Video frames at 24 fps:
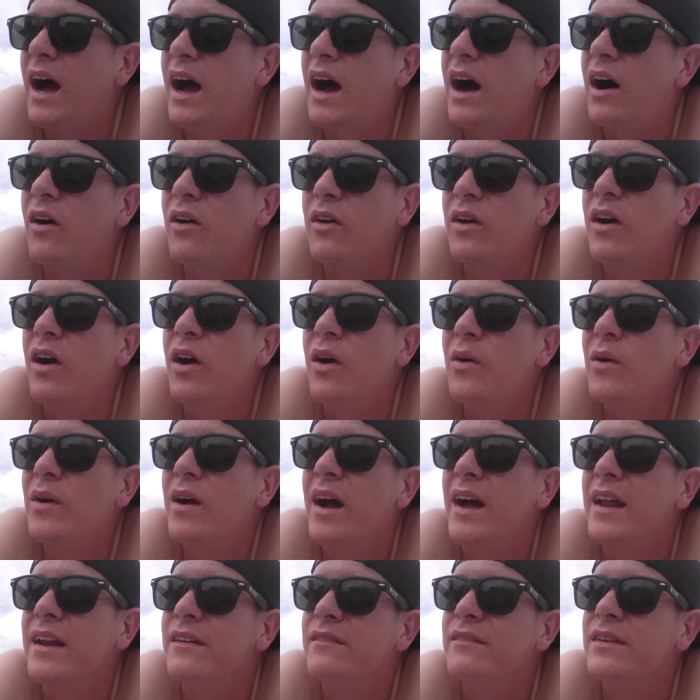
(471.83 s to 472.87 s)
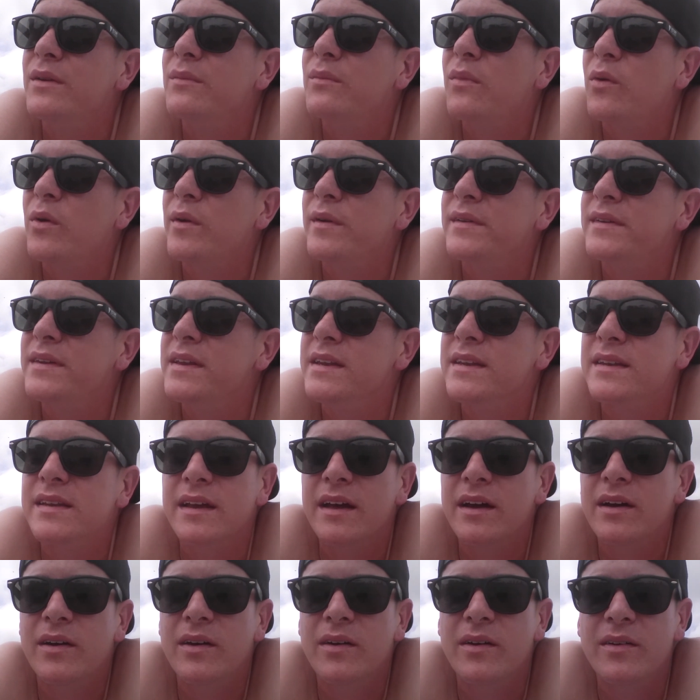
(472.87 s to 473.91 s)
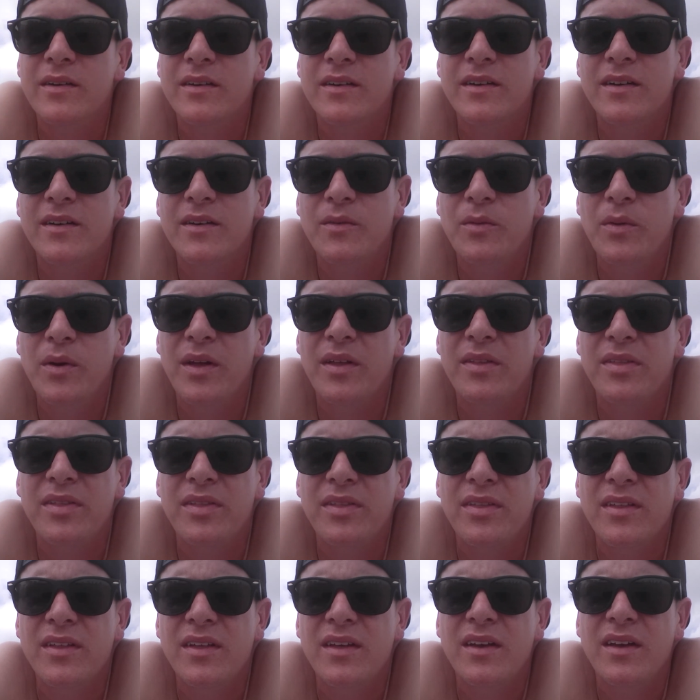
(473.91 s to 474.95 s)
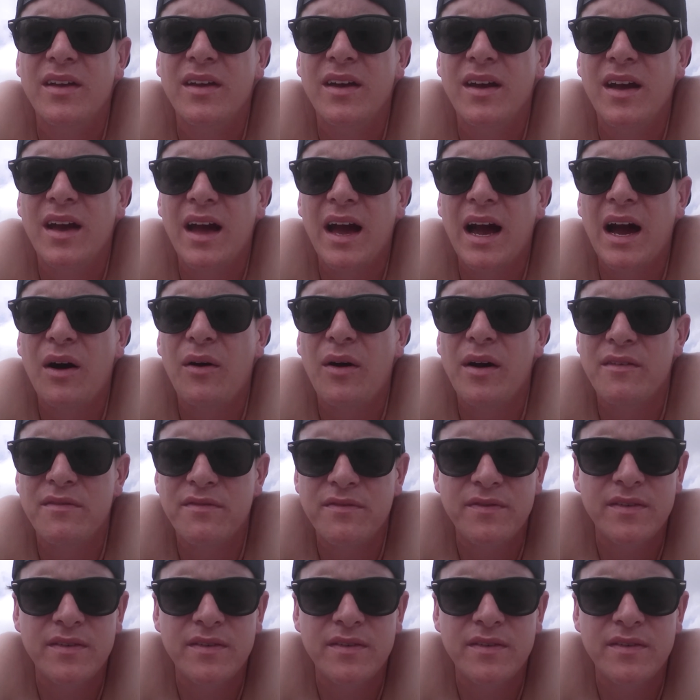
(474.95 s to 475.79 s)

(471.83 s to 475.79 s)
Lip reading: I'll go kind of in more detail with how